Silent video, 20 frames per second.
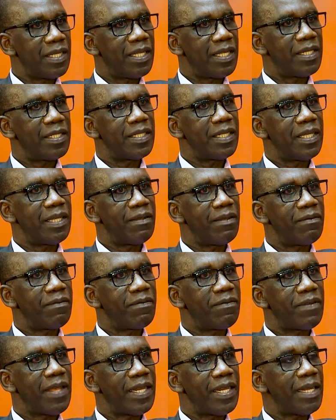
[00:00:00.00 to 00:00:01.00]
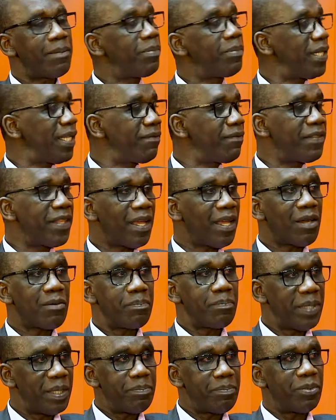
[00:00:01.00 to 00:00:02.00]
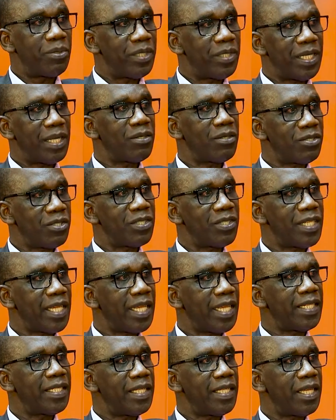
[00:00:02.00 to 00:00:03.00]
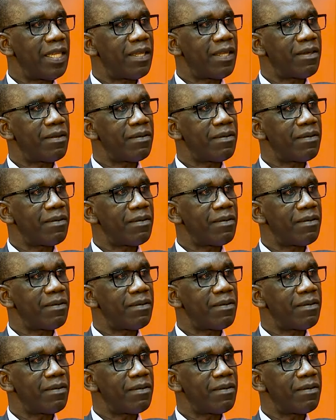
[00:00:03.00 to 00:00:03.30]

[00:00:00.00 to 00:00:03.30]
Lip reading: And I believe there are people in our society here.